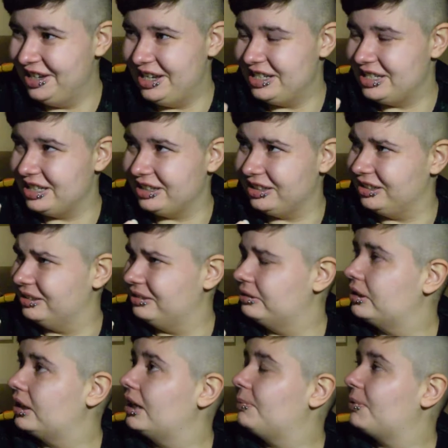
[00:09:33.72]
till
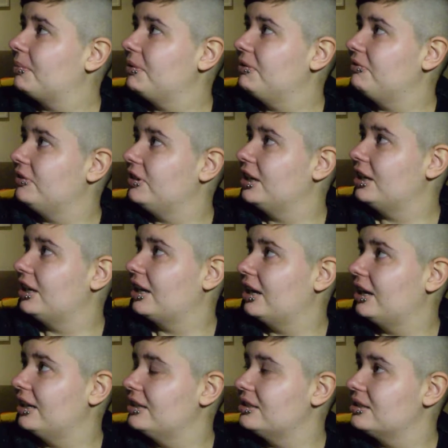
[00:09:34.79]
I probably
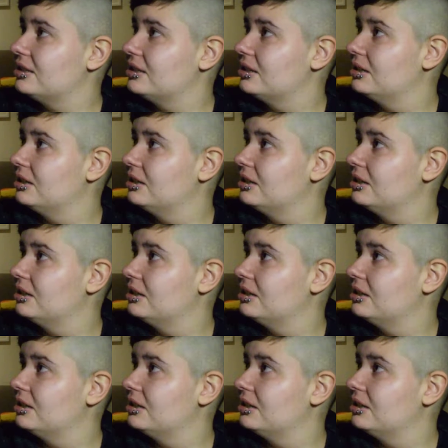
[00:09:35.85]
realised